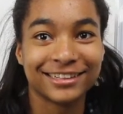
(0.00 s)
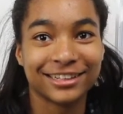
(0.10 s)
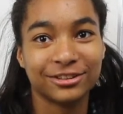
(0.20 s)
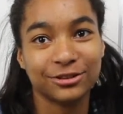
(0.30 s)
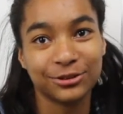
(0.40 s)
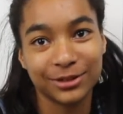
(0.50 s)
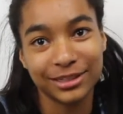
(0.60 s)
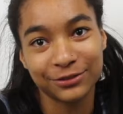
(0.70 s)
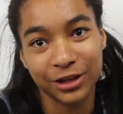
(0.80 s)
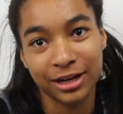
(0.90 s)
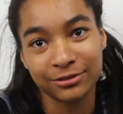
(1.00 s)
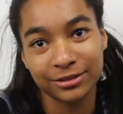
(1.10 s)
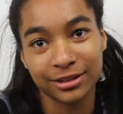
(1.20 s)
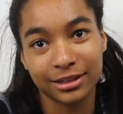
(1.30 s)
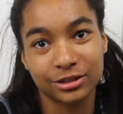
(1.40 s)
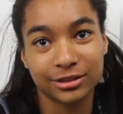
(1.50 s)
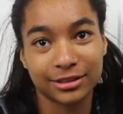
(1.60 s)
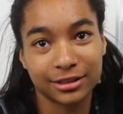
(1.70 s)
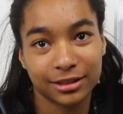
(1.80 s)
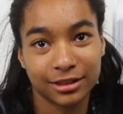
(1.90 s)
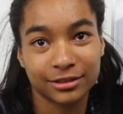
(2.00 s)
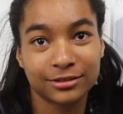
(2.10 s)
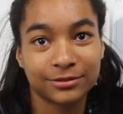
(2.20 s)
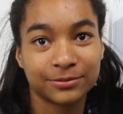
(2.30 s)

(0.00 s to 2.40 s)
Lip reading: Can you do an evil laugh? Like just in the thing?